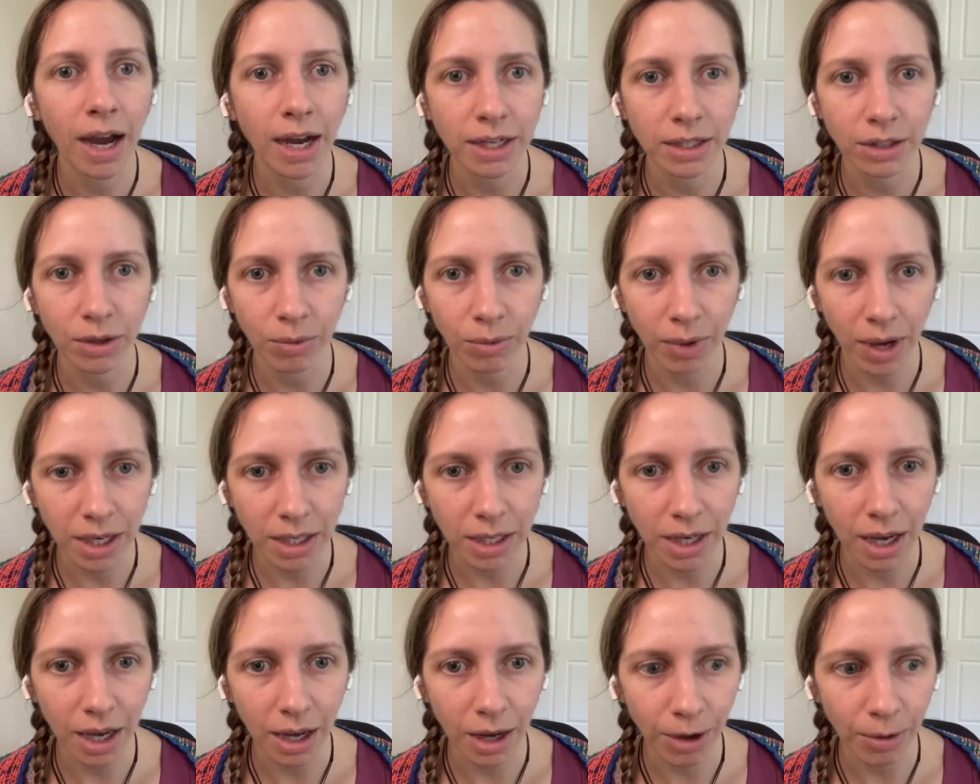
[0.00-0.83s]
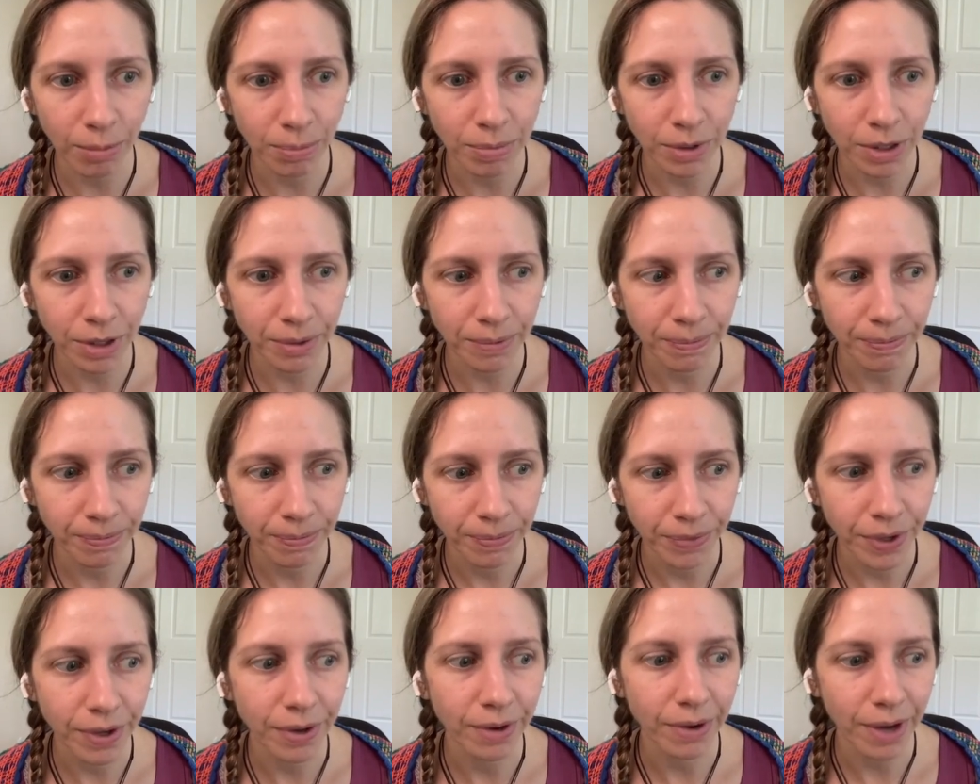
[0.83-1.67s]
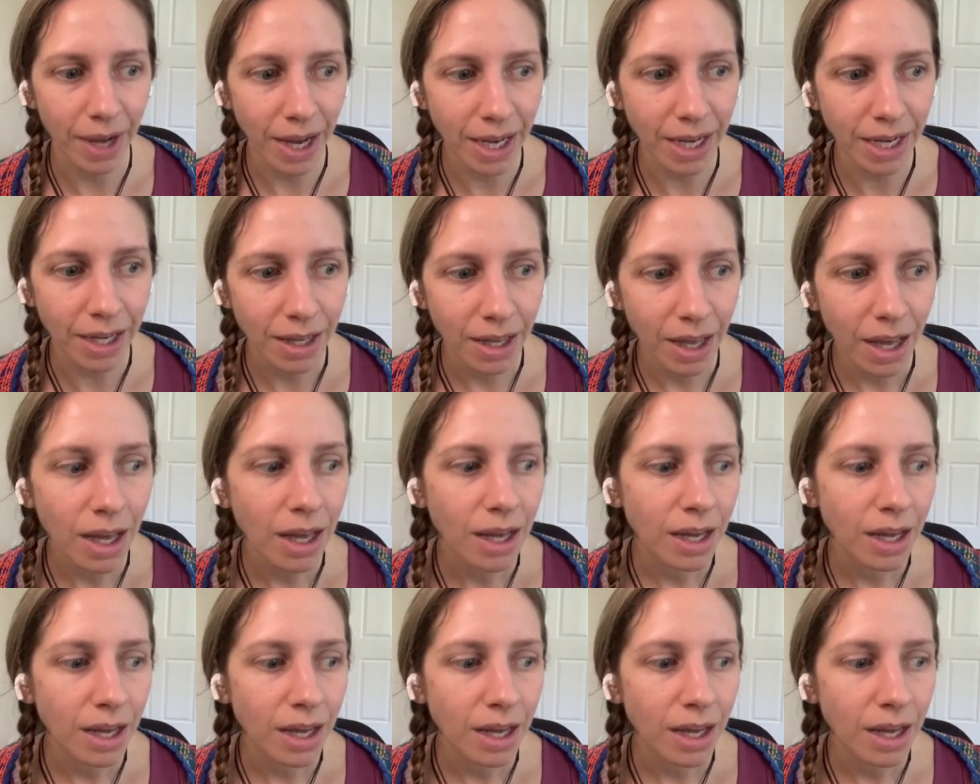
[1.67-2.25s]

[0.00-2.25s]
find a way to help you. Okay?